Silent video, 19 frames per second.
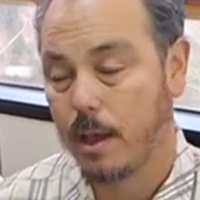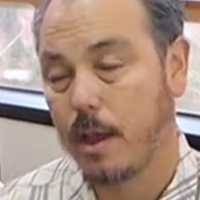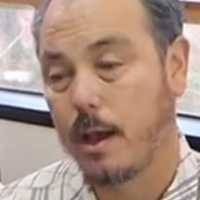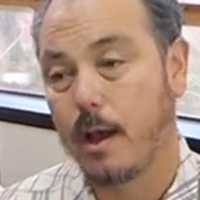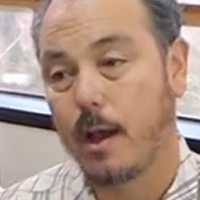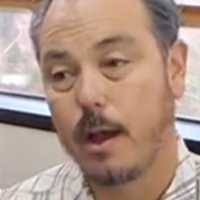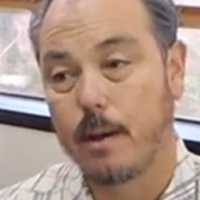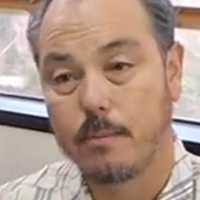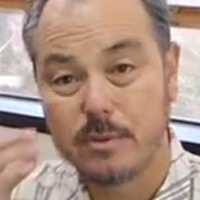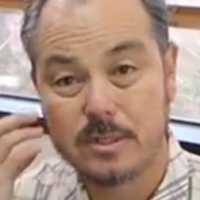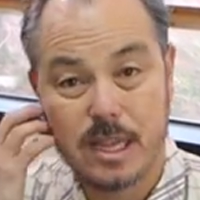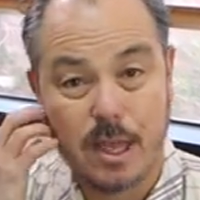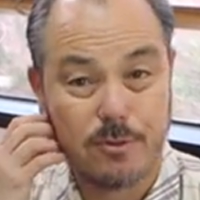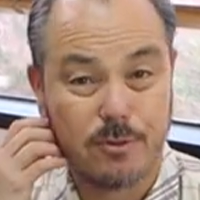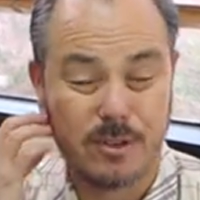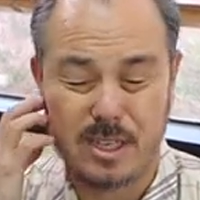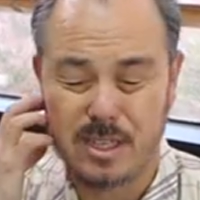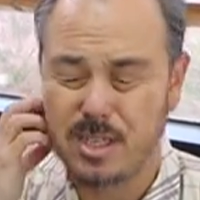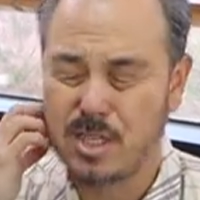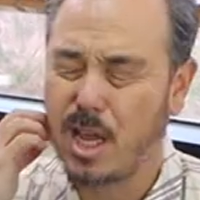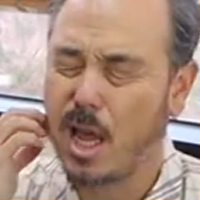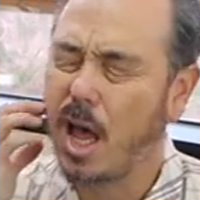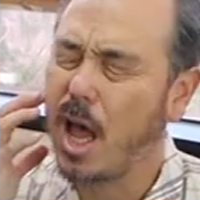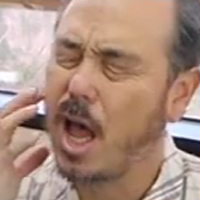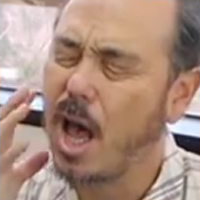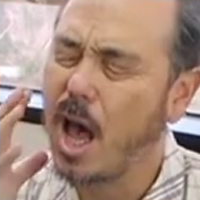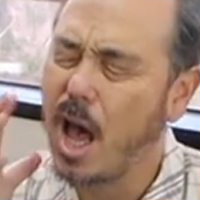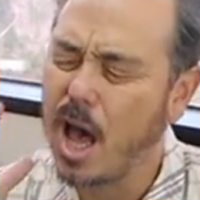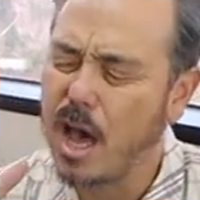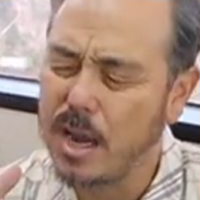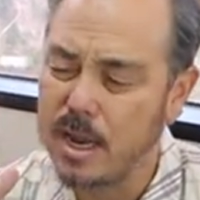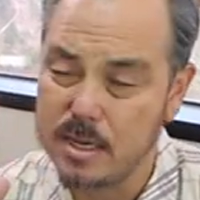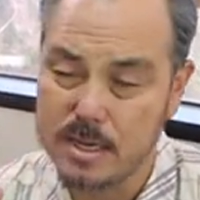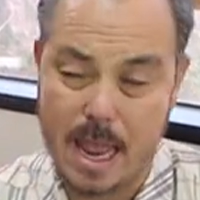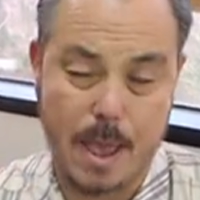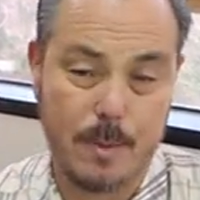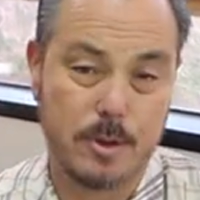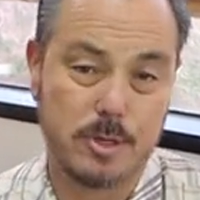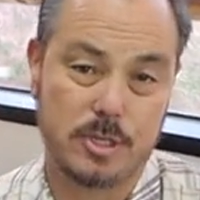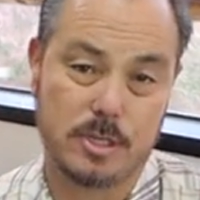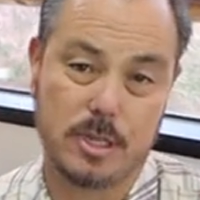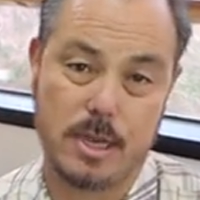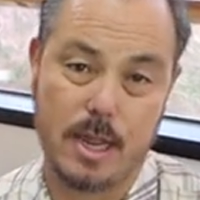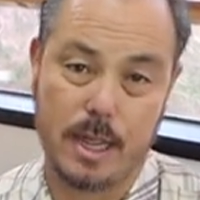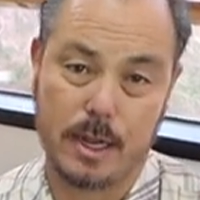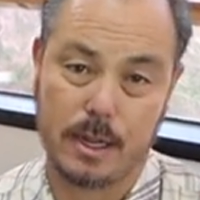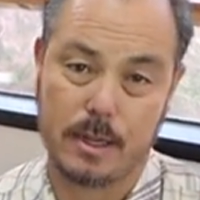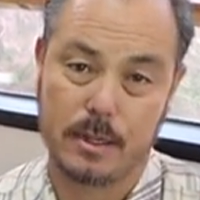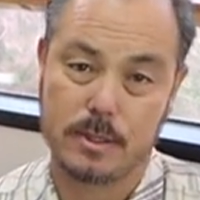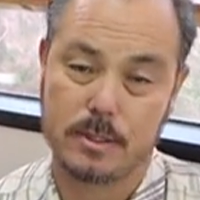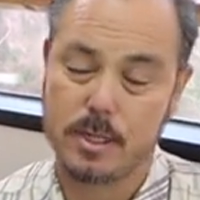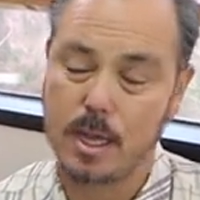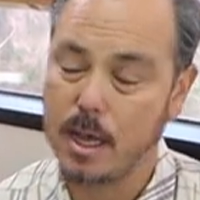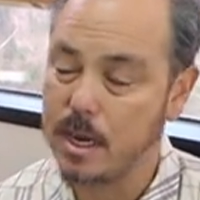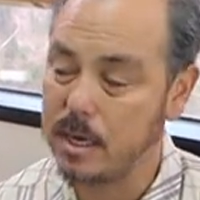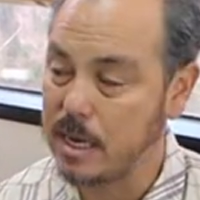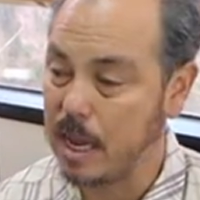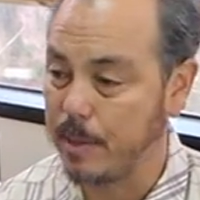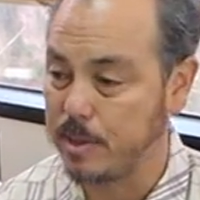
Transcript: Um, definitely a ton of damage in the neck, ton of